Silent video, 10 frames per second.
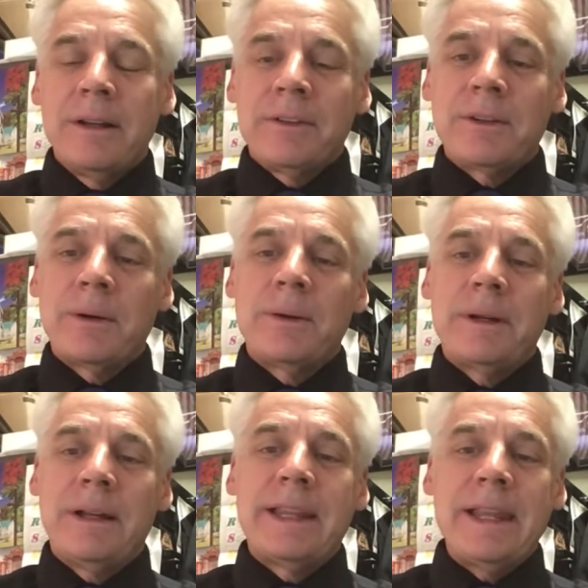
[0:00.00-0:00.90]
So
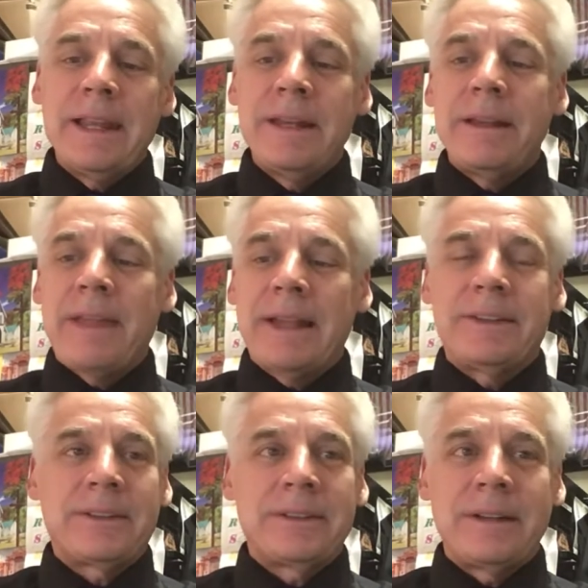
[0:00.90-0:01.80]
again,
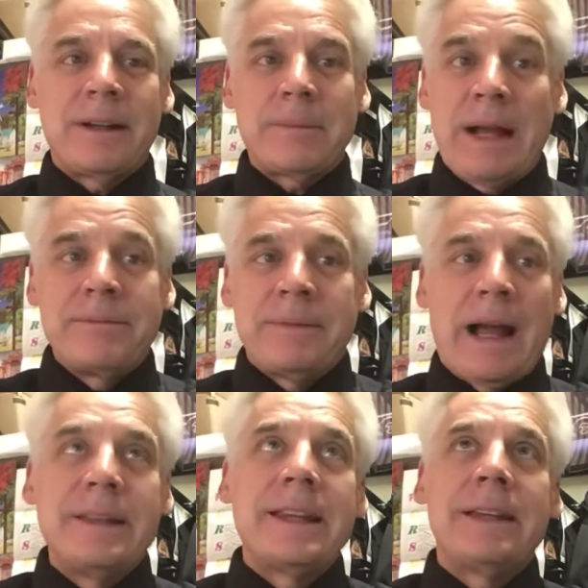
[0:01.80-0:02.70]
that's, you know,
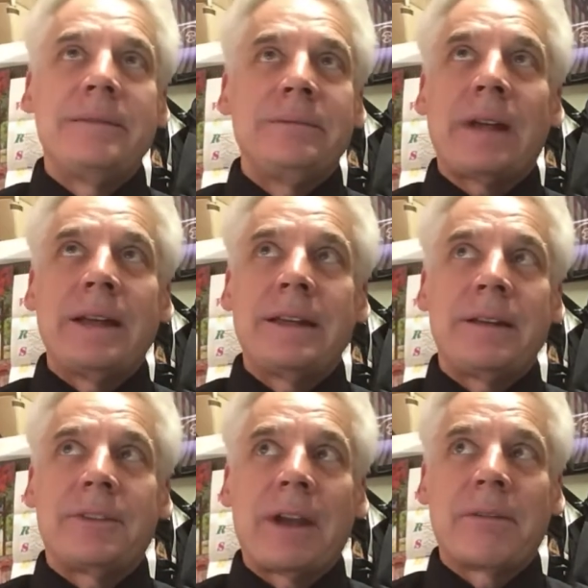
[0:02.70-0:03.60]
I
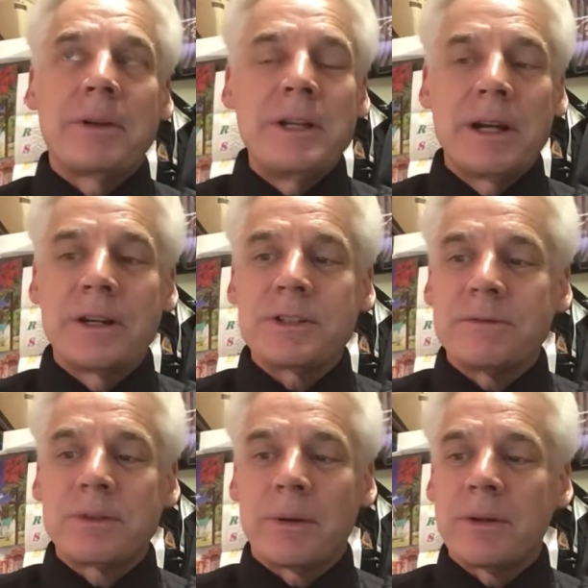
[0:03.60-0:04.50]
did several years
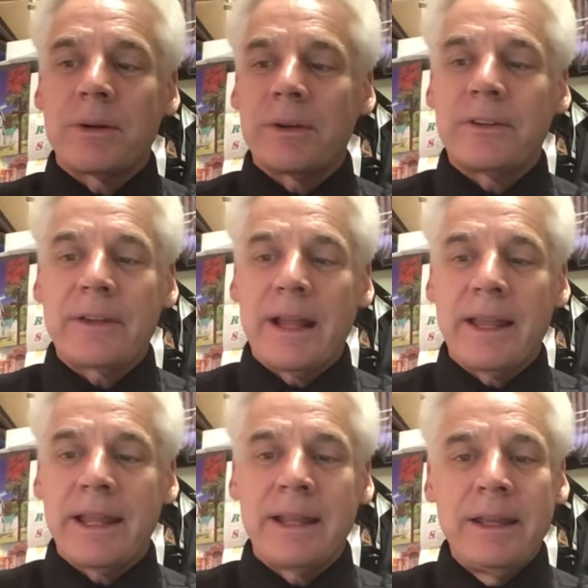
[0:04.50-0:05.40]
of door to door
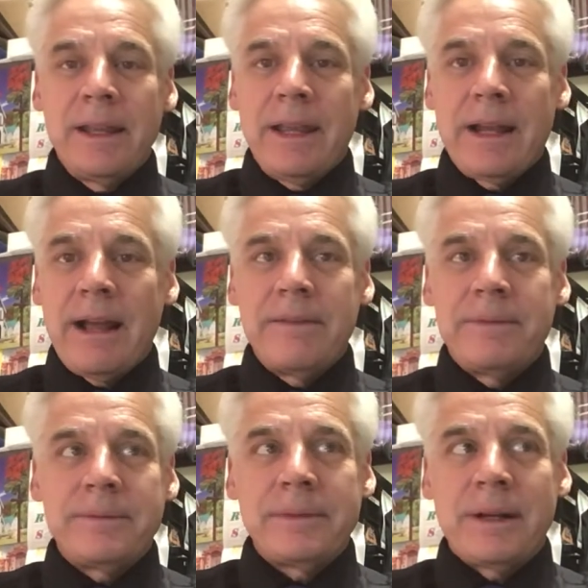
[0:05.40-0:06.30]
selling, and
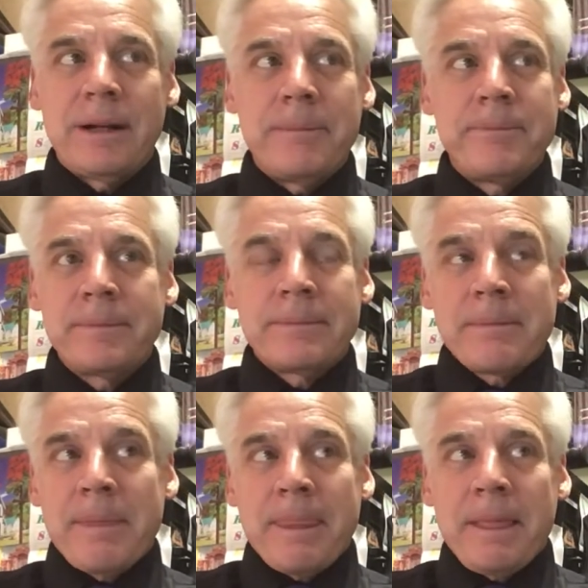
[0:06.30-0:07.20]

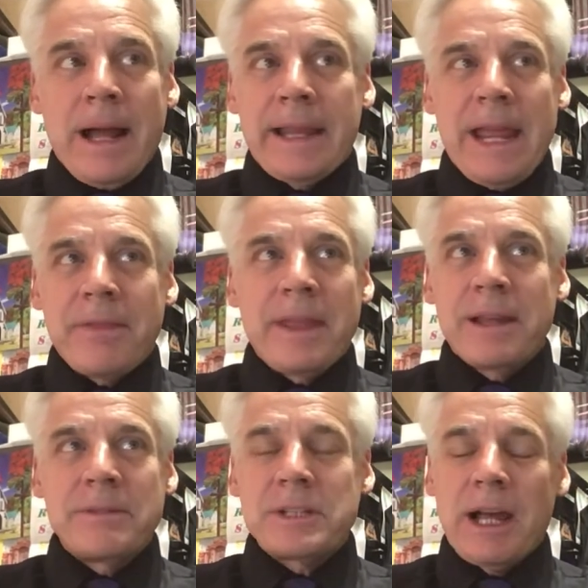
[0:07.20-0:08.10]
I can't
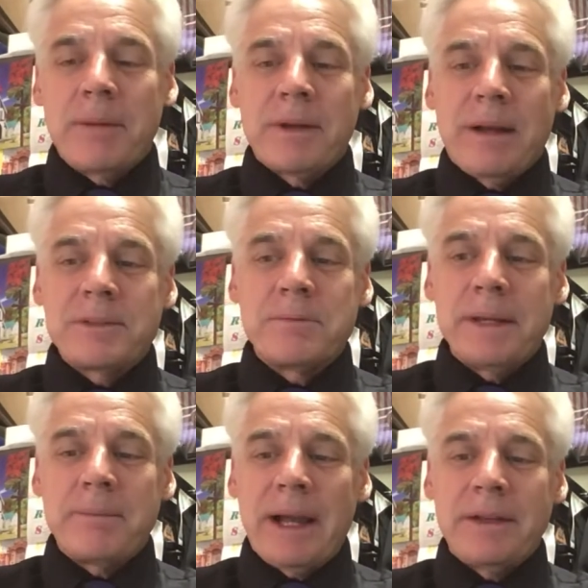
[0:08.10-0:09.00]
think of a time when I was
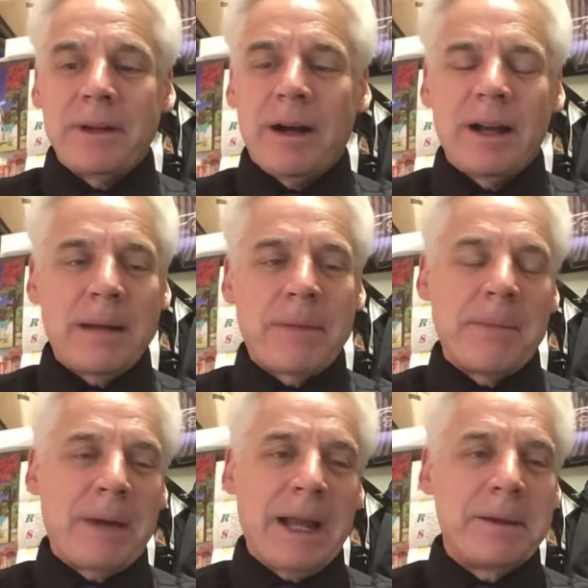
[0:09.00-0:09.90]
bit by a dog.
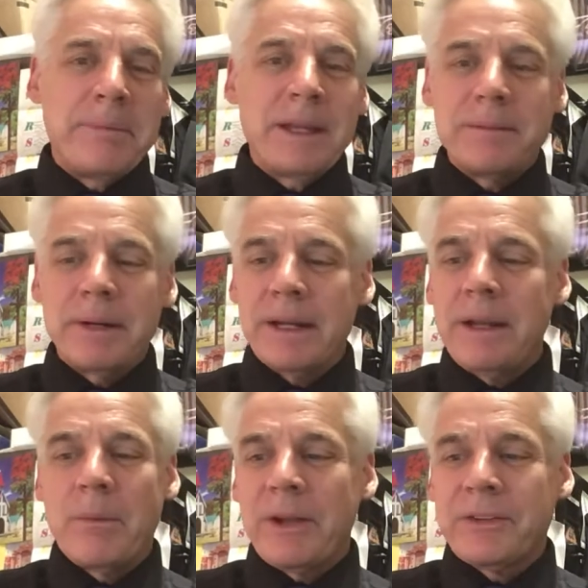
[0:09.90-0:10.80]
I might have been, but
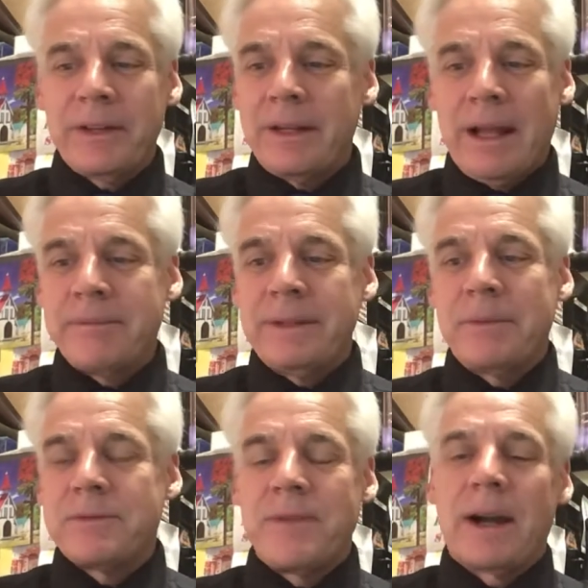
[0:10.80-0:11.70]
it wasn't.
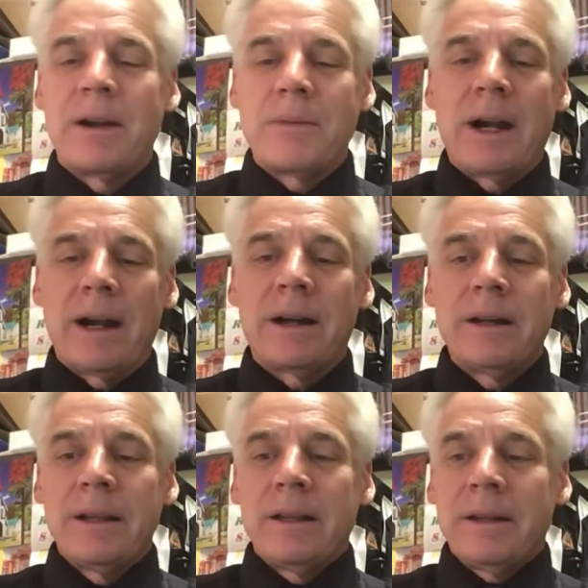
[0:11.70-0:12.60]
It was very rare.
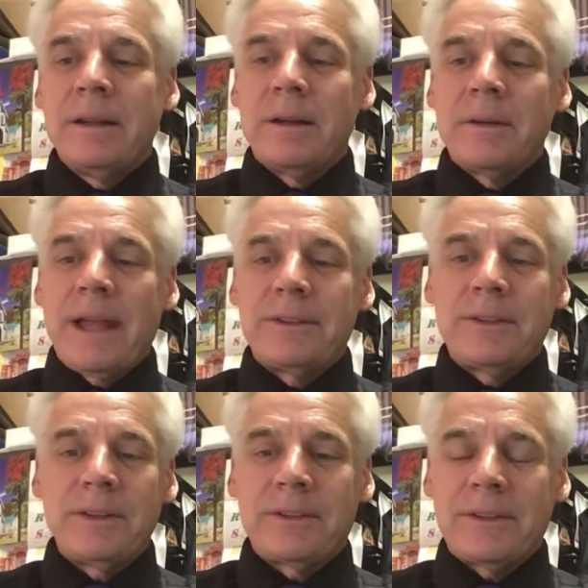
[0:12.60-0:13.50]
You know,
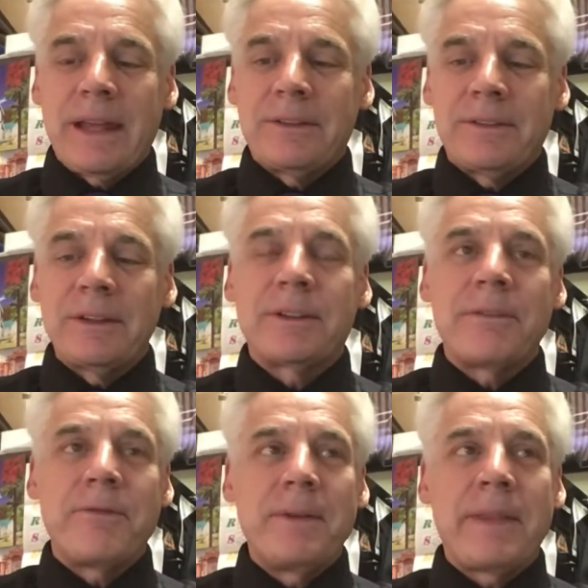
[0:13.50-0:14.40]
that's
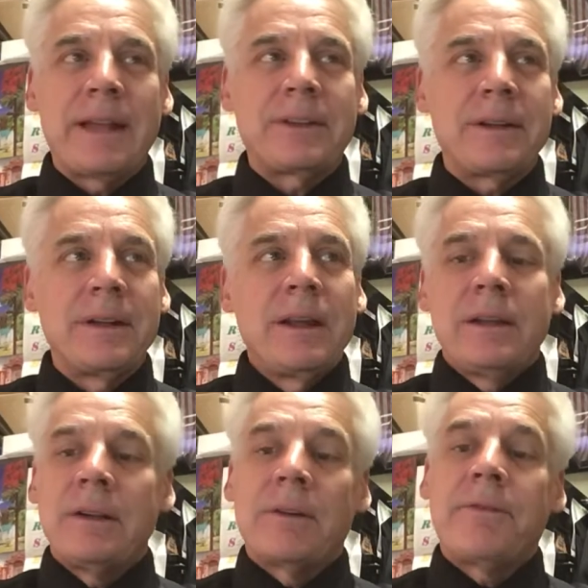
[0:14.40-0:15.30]
a
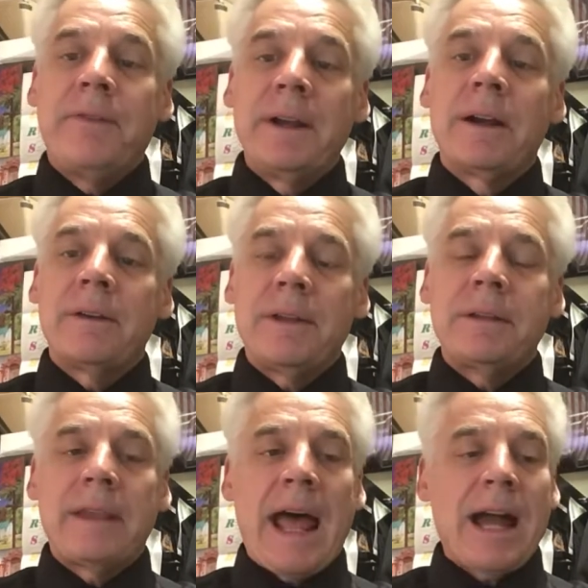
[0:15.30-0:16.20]
you know, fear.
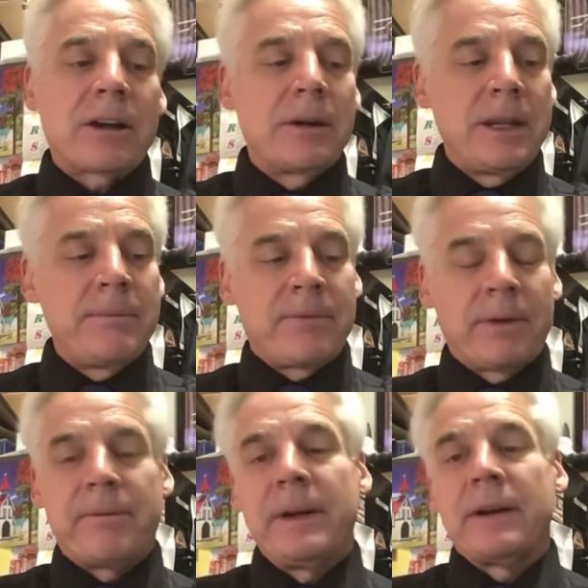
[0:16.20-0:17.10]
The acronym
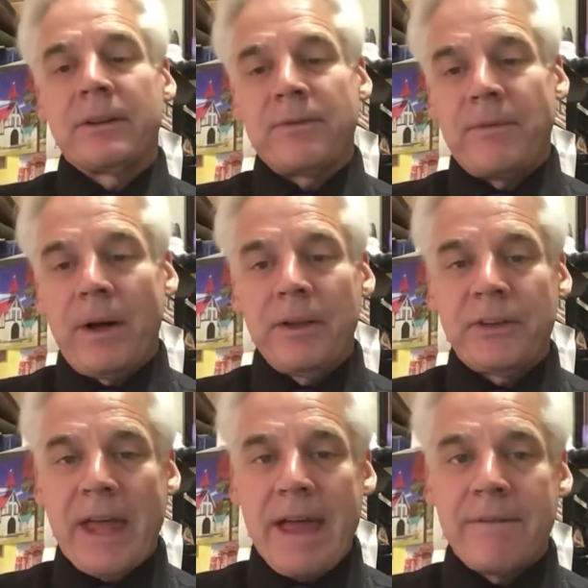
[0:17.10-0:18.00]
for fear is
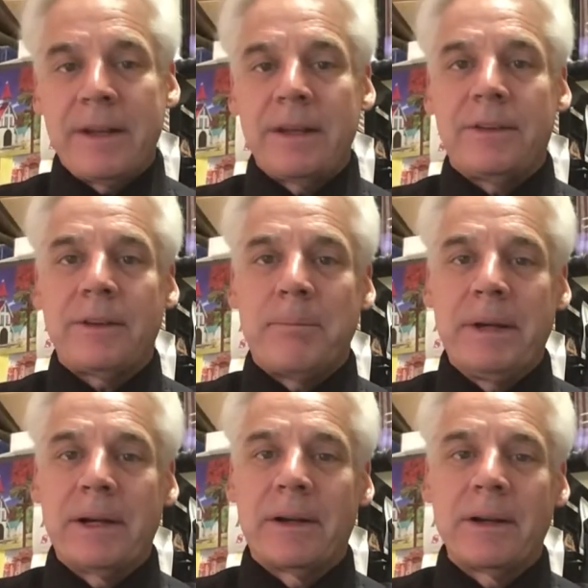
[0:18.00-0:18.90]
false evidence
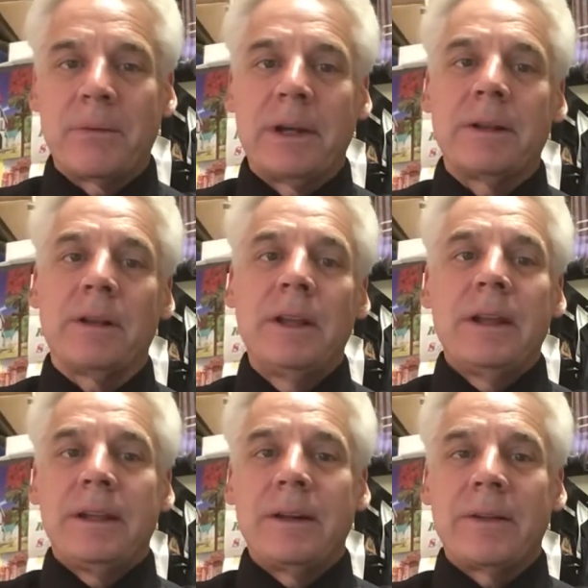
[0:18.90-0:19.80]
appearing real.
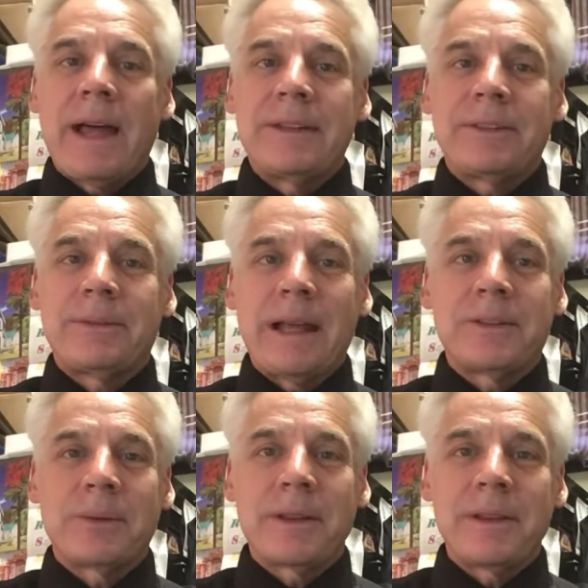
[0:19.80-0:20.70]
You know,
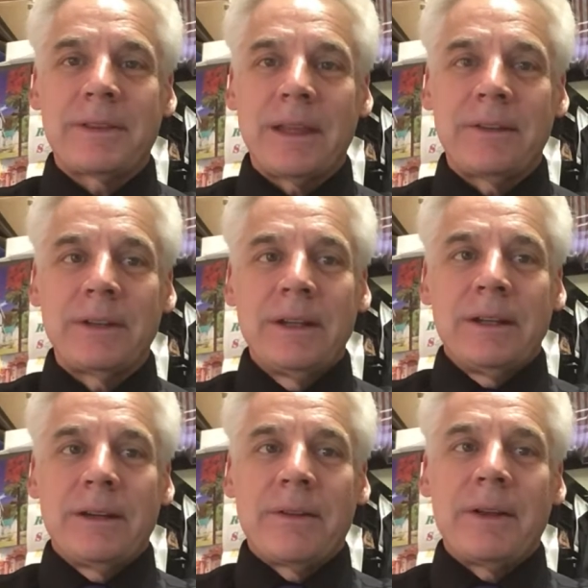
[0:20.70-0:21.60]
that's one of the things.
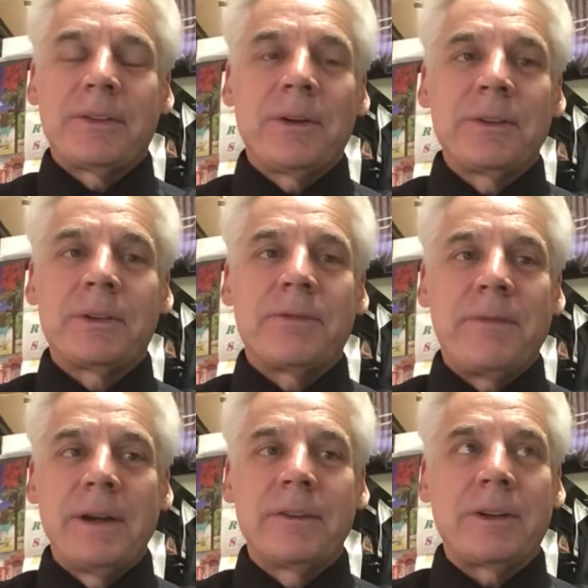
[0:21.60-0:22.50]
You know, those are
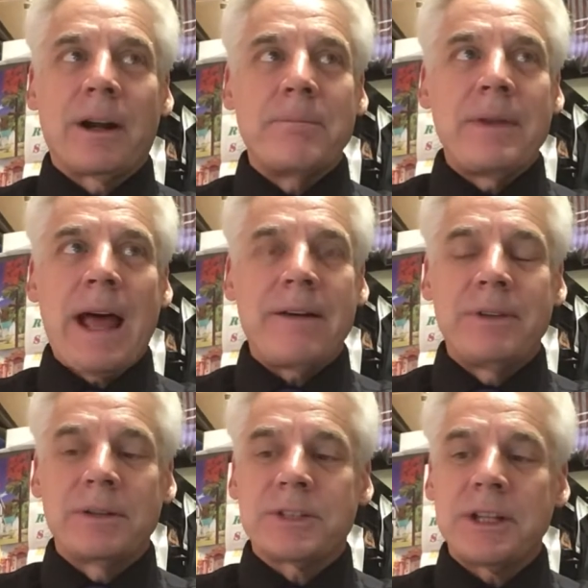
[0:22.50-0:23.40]
fears that have
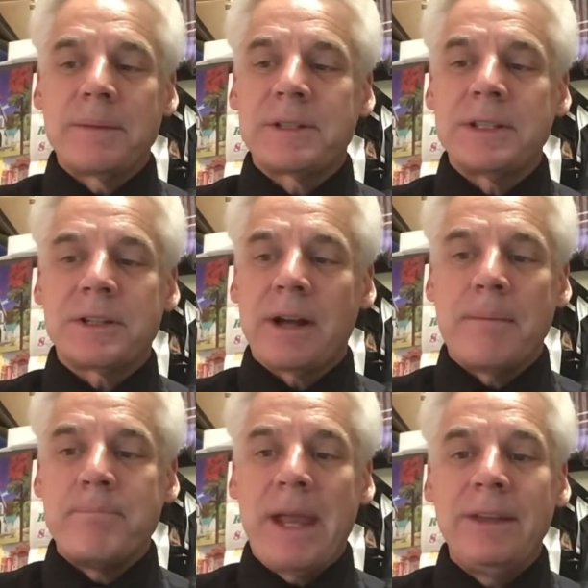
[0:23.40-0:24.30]
no substance, or
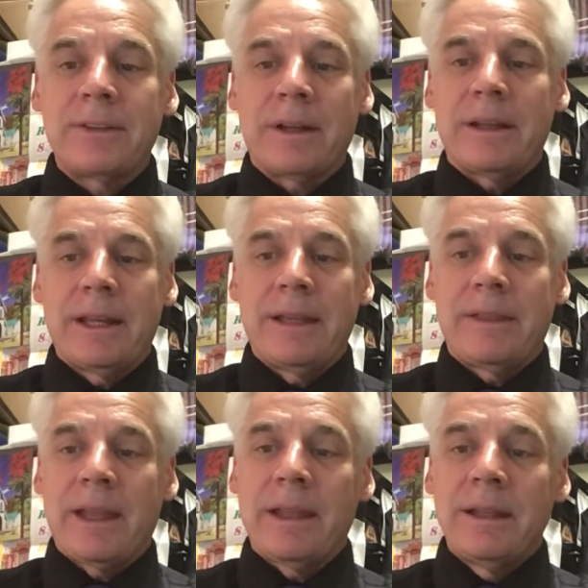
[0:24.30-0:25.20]
not based on
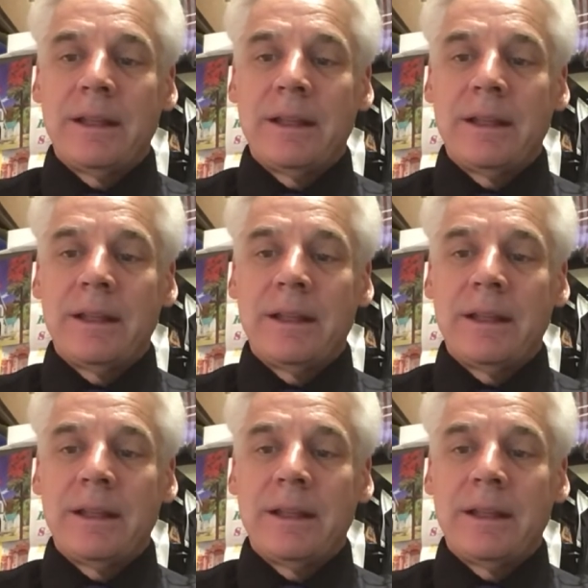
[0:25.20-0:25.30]
anything.